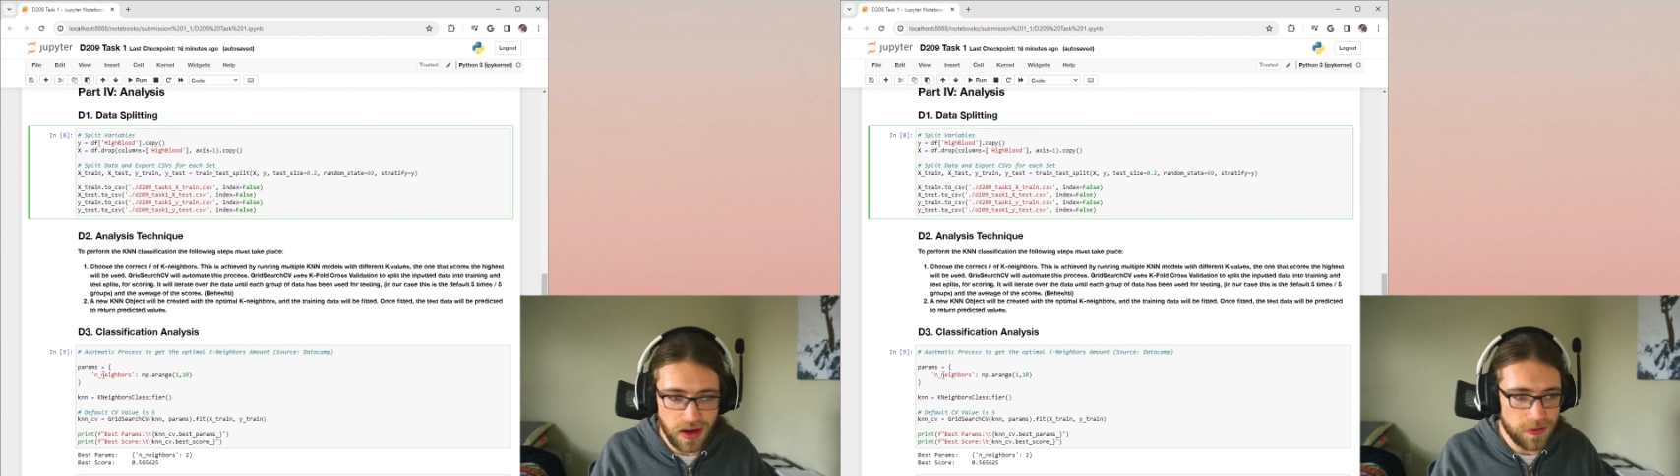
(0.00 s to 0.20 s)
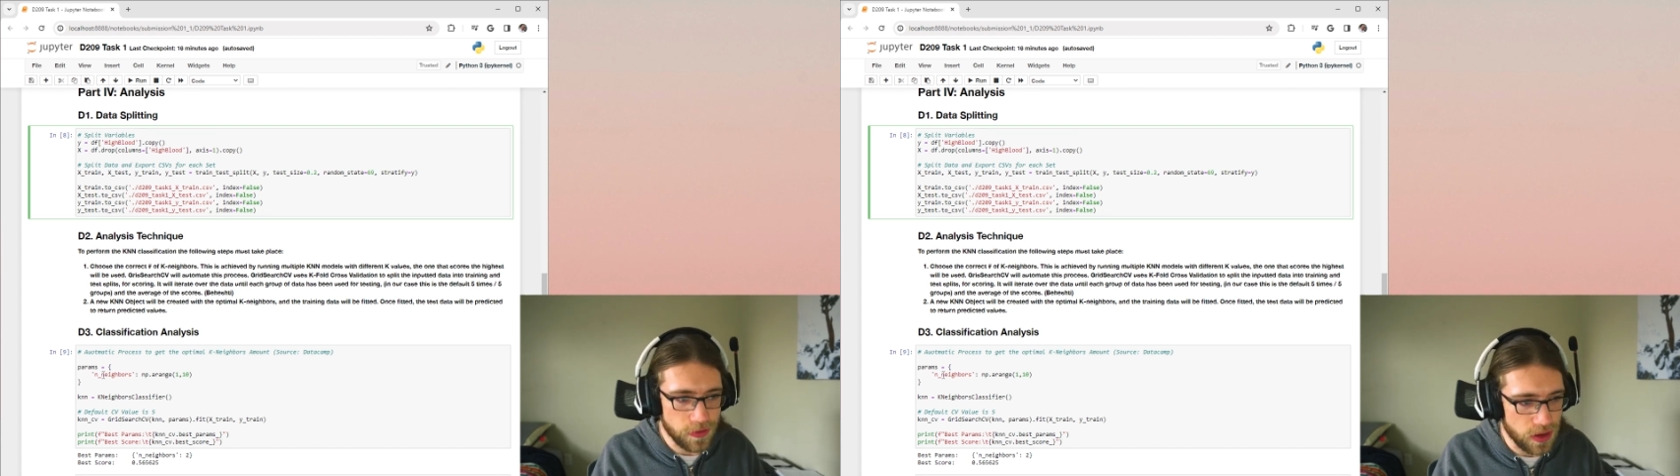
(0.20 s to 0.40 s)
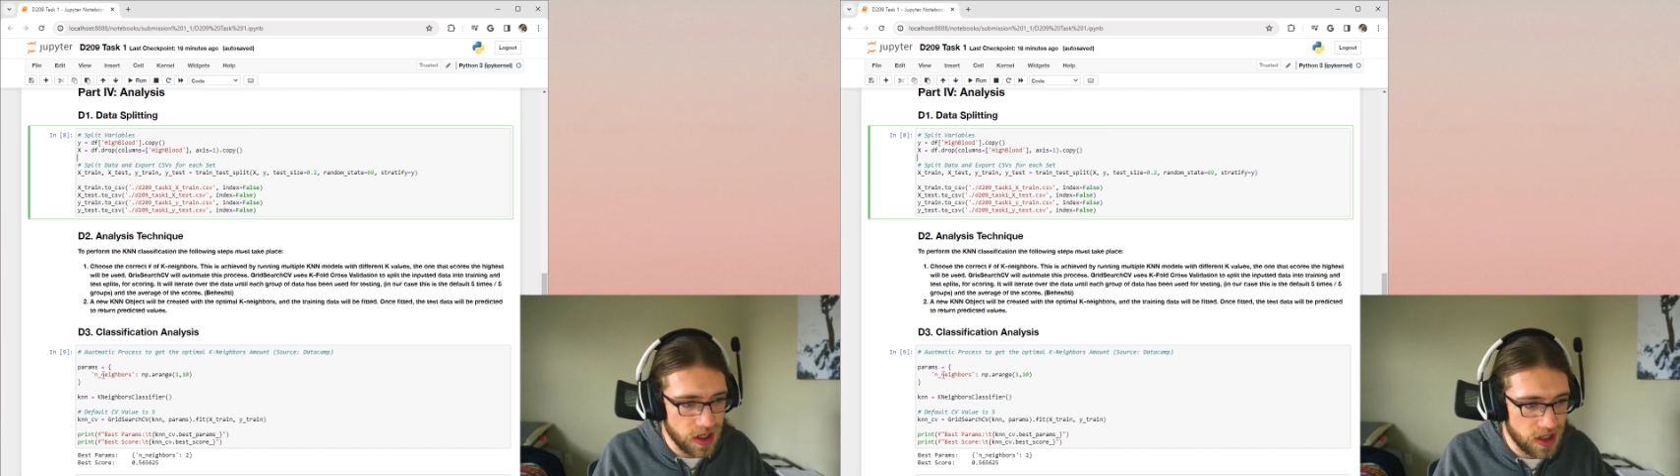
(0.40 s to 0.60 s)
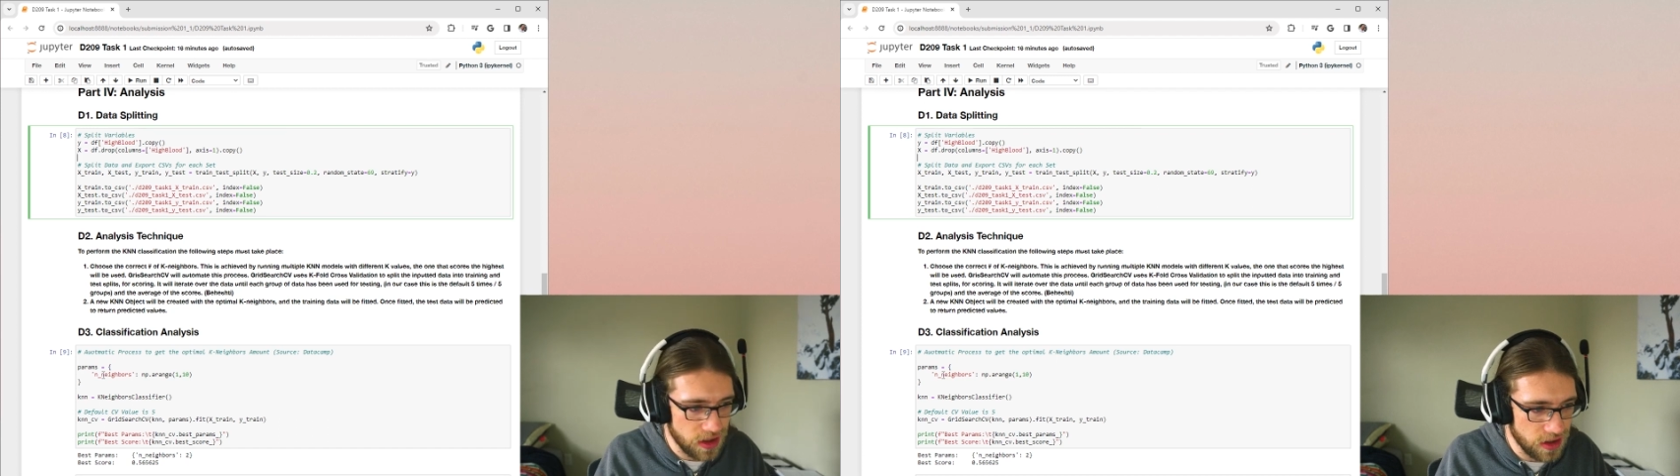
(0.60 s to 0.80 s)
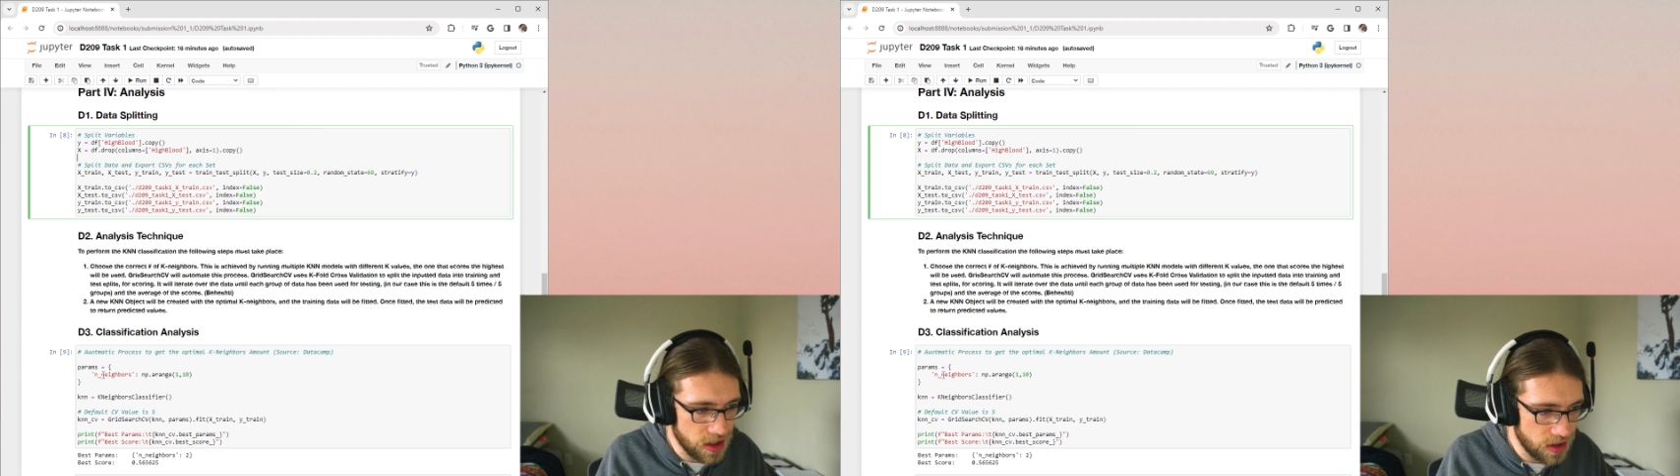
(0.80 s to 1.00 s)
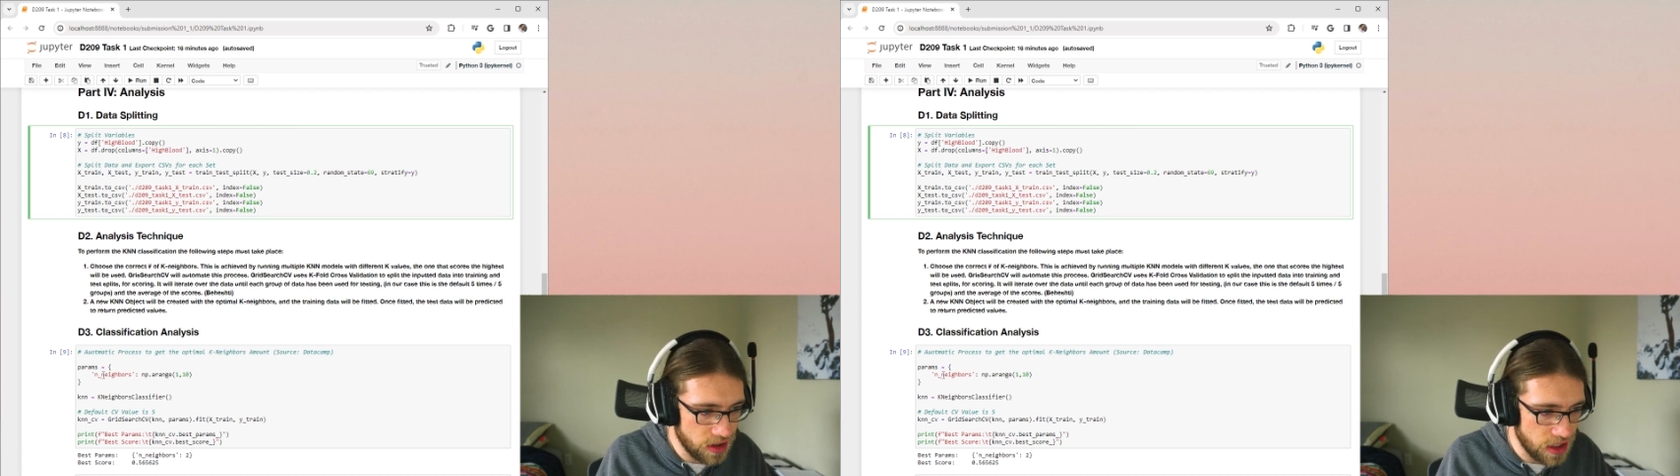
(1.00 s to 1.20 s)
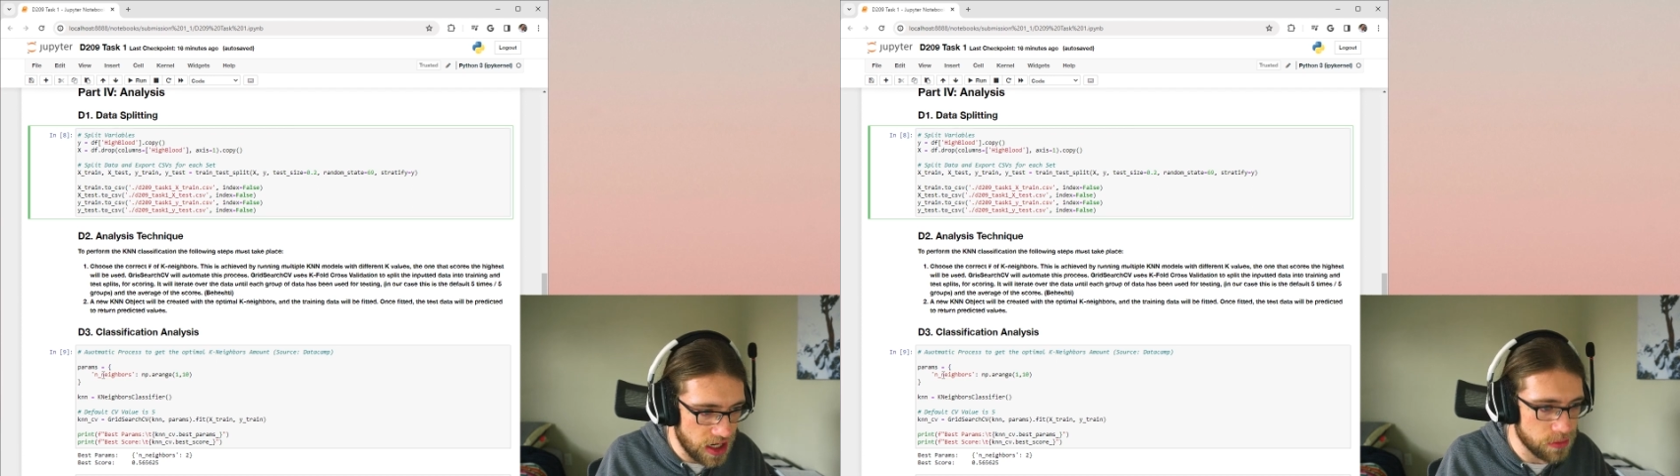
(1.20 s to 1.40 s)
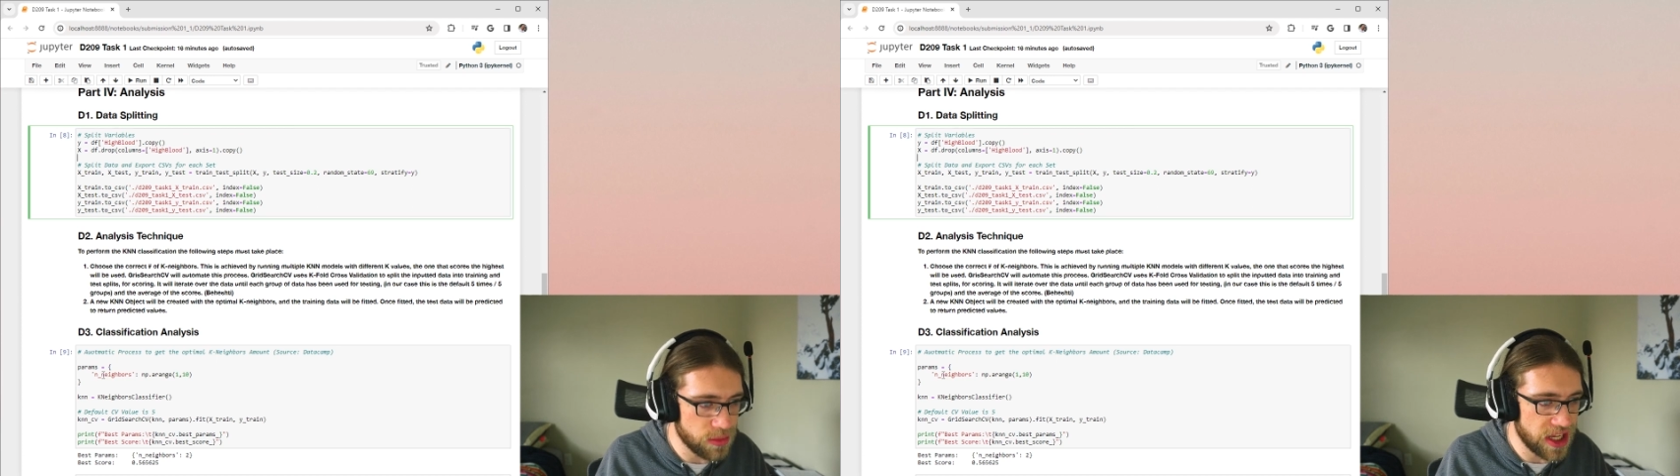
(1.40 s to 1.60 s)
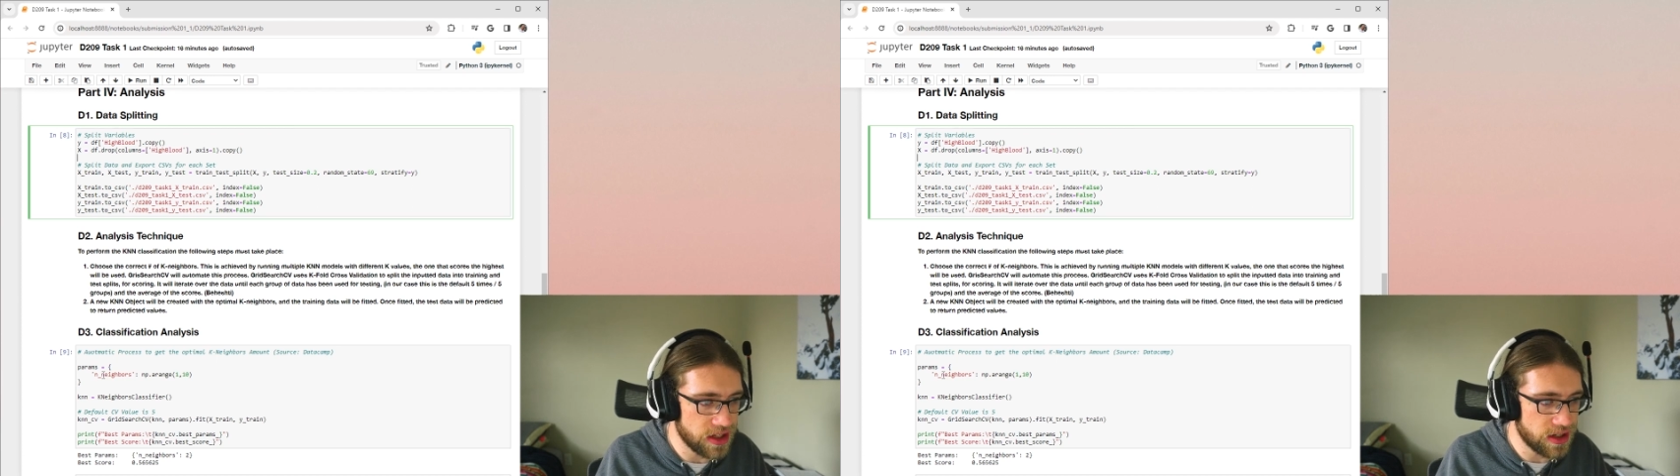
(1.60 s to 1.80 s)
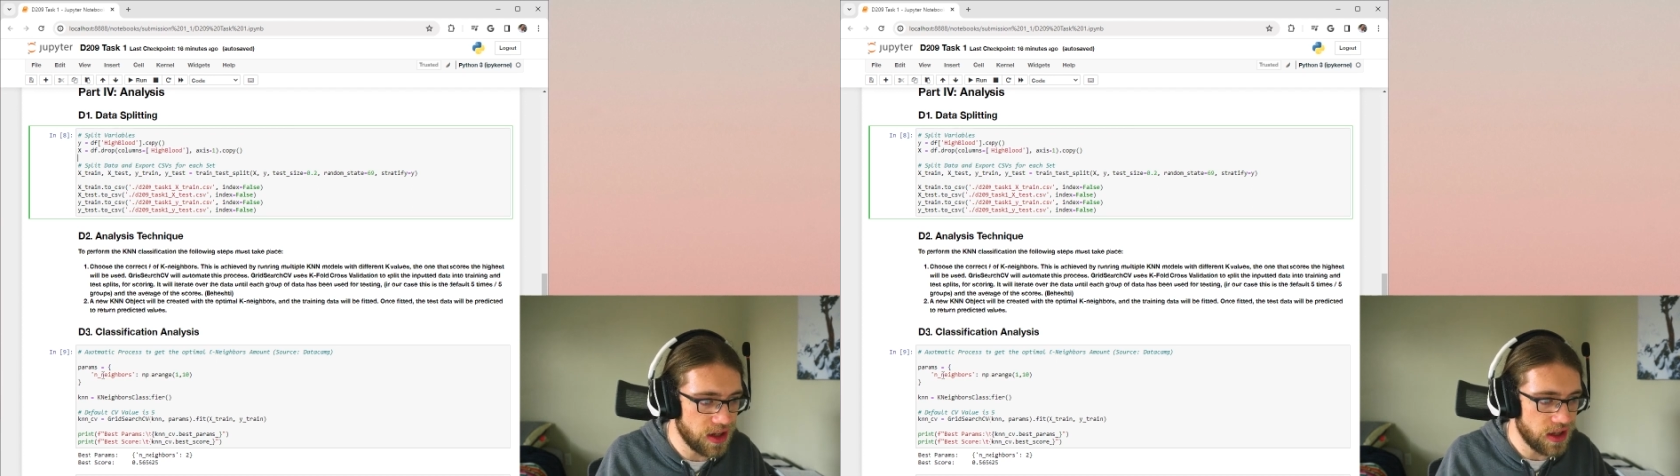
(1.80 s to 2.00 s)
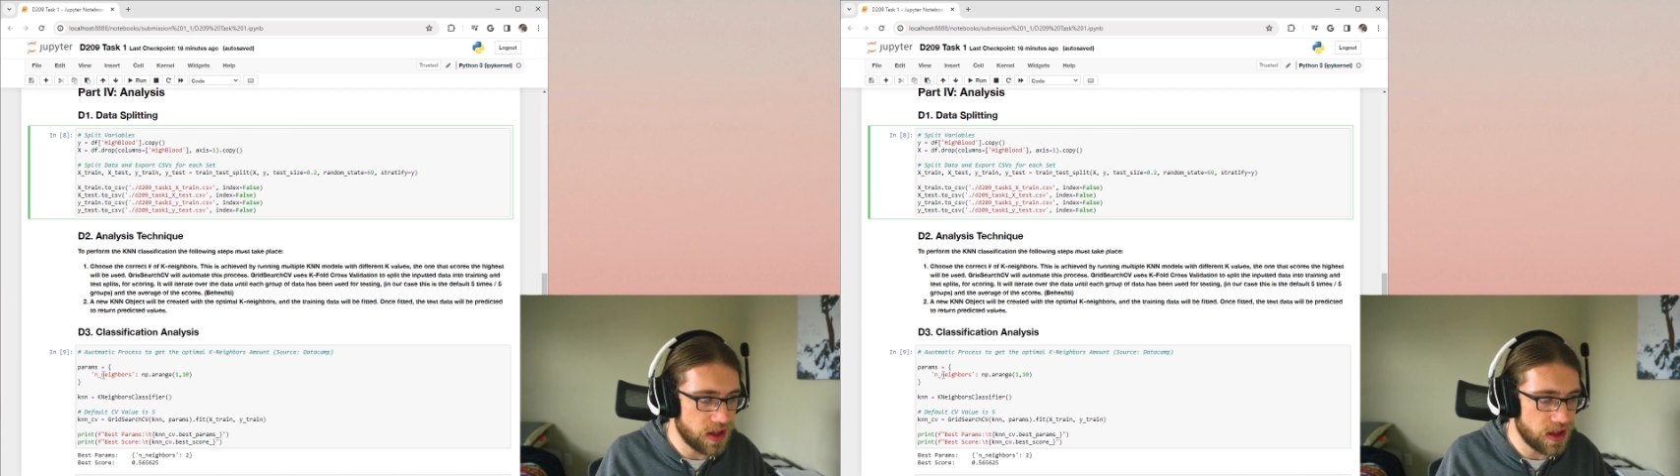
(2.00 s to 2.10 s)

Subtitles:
for our automated